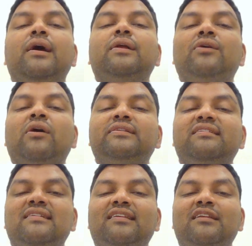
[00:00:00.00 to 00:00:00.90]
Dr.
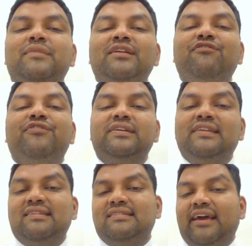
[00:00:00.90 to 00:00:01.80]
Sitharaman
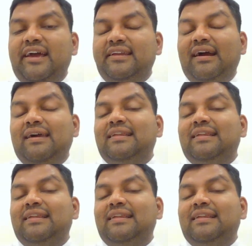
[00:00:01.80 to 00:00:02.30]
further said